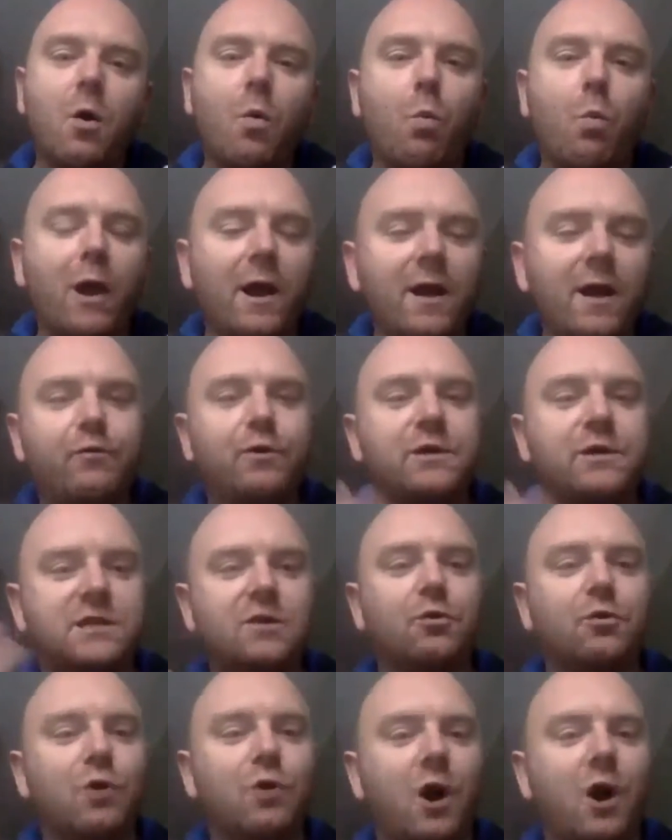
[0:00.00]
Why have we
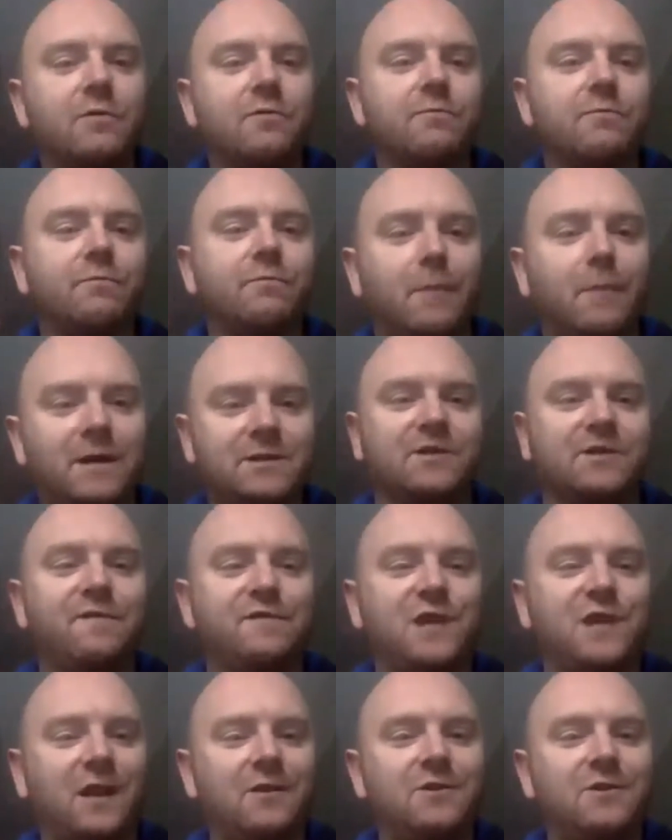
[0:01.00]
still got massive
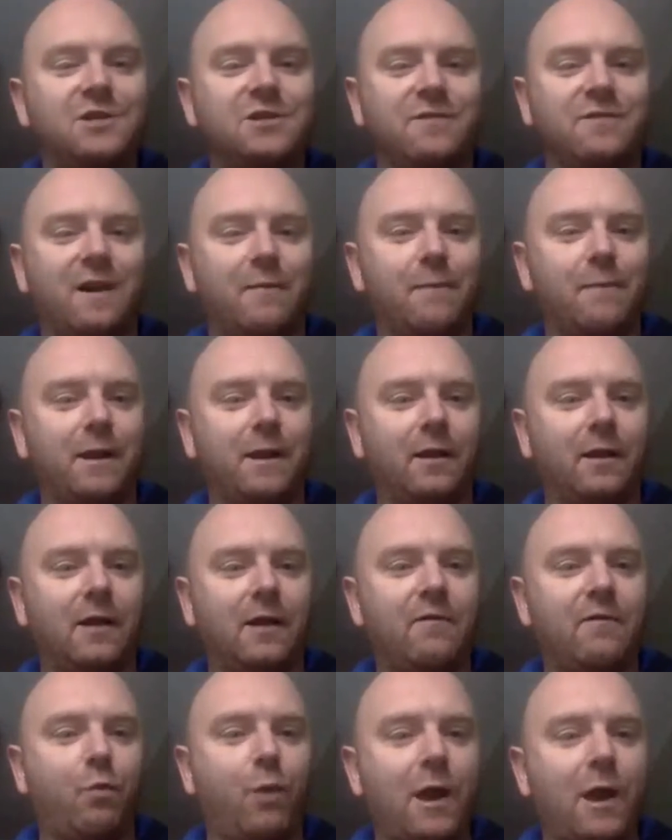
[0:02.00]
challenges around mental
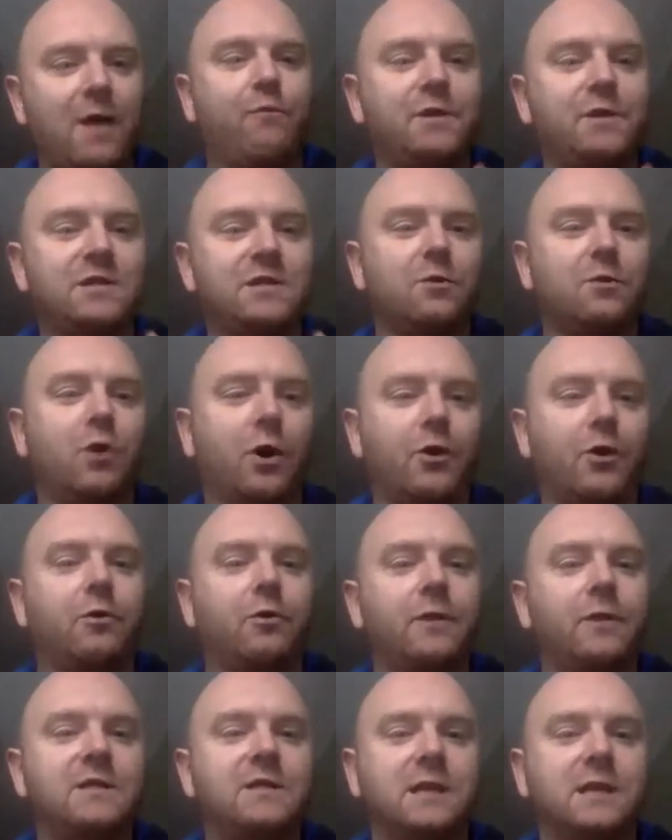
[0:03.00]
health? Why have we still got
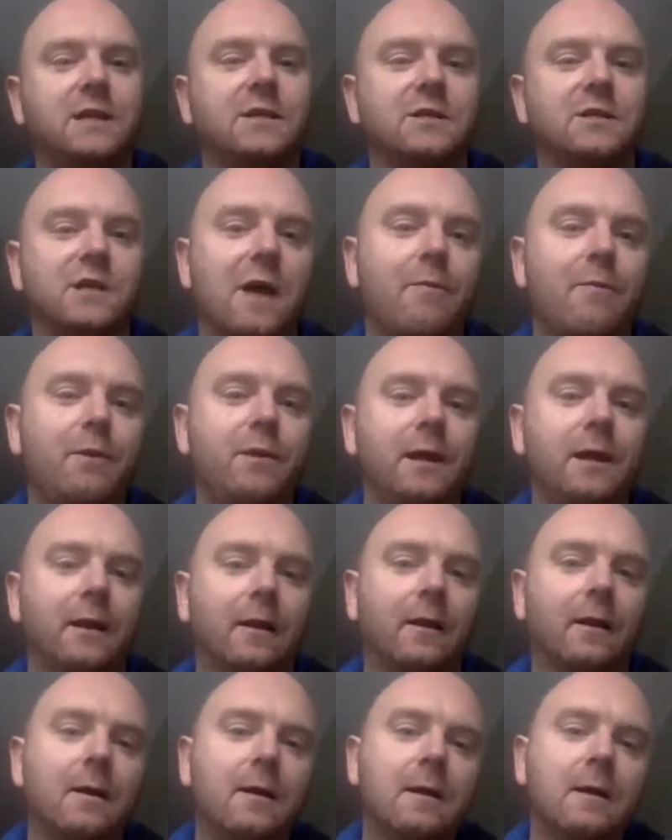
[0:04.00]
all these things
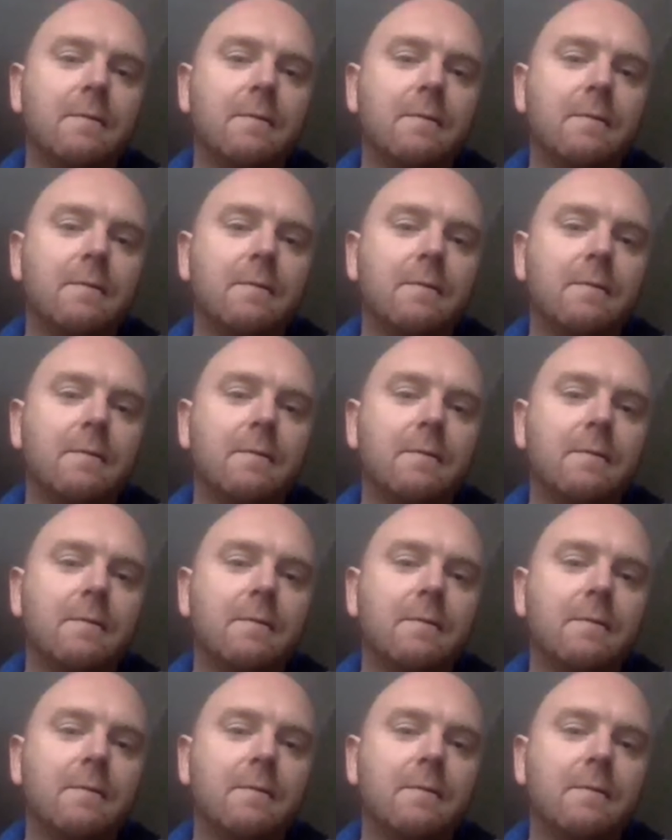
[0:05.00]
happening?